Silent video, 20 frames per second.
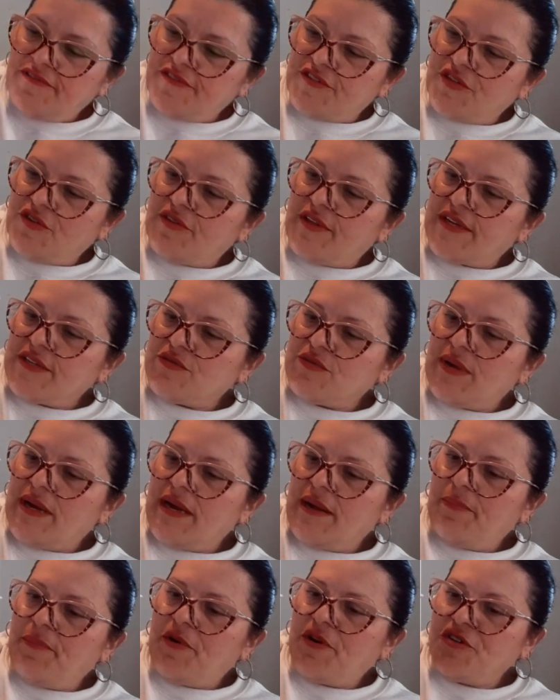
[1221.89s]
So that's why
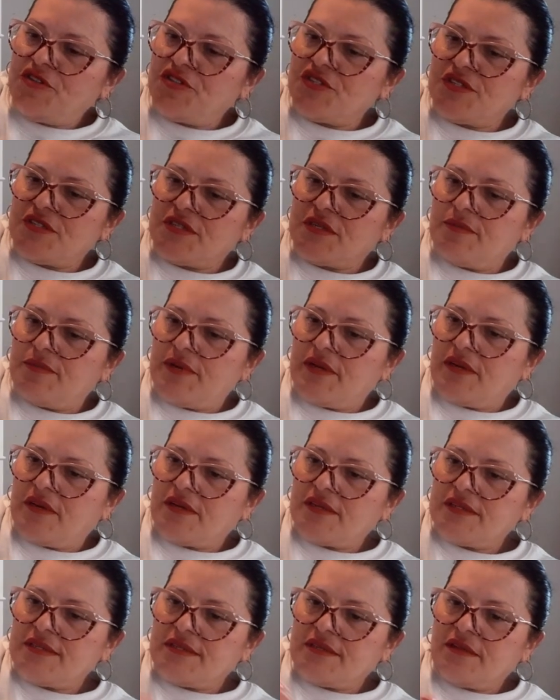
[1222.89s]
I purchased it
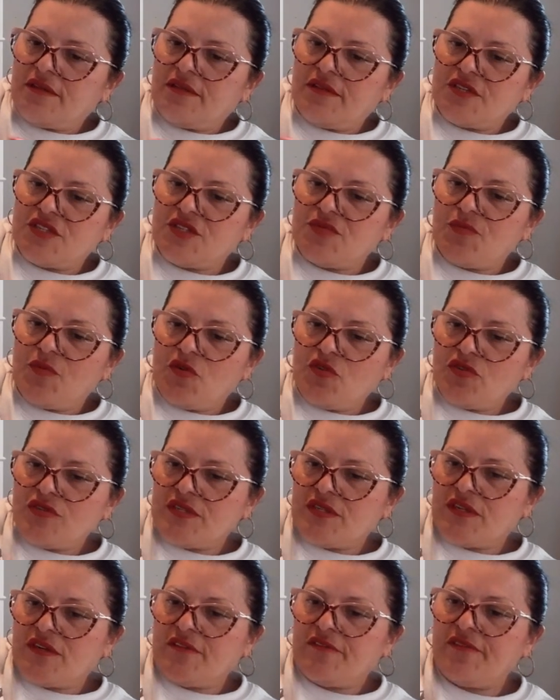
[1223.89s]
because of the small
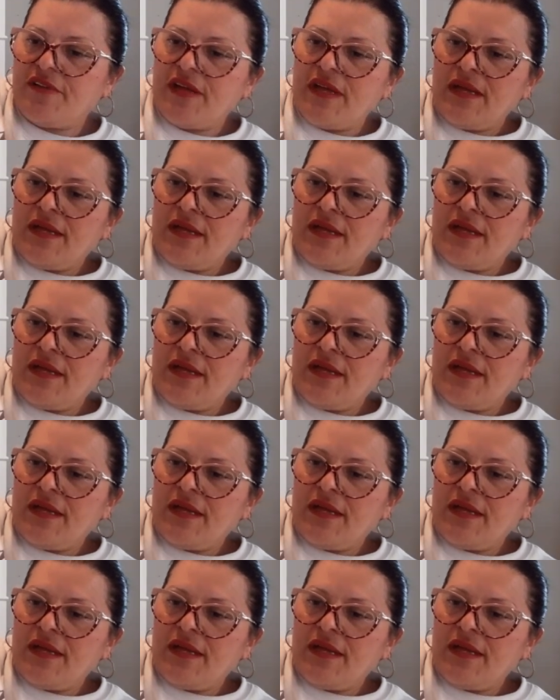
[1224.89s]
stuff.